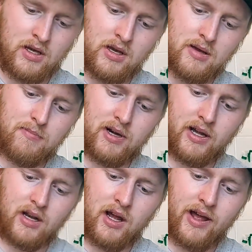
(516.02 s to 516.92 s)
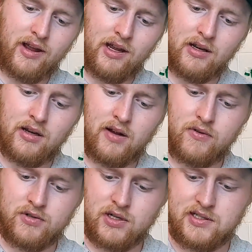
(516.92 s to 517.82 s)
but I never
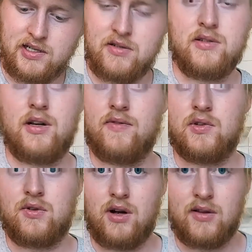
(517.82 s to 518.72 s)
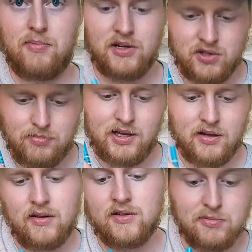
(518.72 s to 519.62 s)
drink Caesars out of a straw, especially because
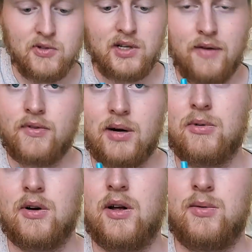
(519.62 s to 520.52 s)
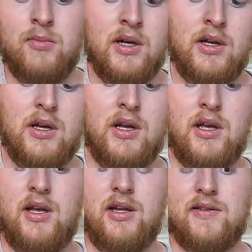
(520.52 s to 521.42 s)
you're supposed to have rim on them.
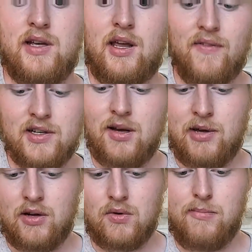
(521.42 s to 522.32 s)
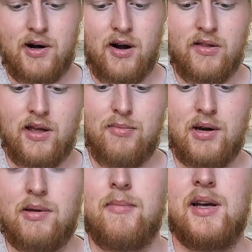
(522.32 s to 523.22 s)
It's like every time I go to a bar, they bring me
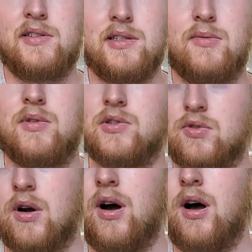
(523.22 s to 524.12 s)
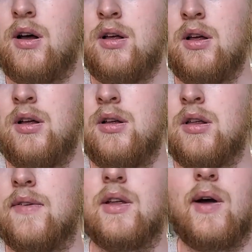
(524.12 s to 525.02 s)
my Caesar with a straw,
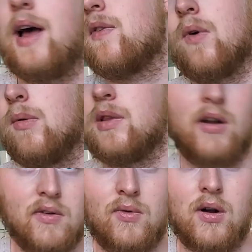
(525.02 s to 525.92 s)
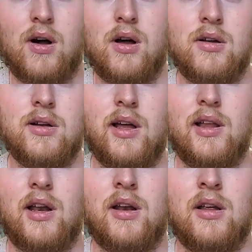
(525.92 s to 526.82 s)
even though I asked for it without a straw, and
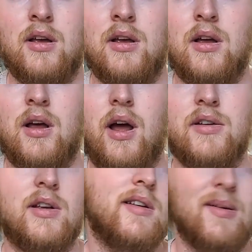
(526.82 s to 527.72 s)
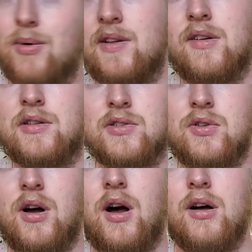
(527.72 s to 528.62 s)
then I just end up wasting the
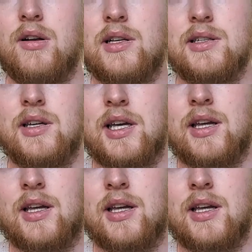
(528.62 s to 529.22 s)
straw. It's like,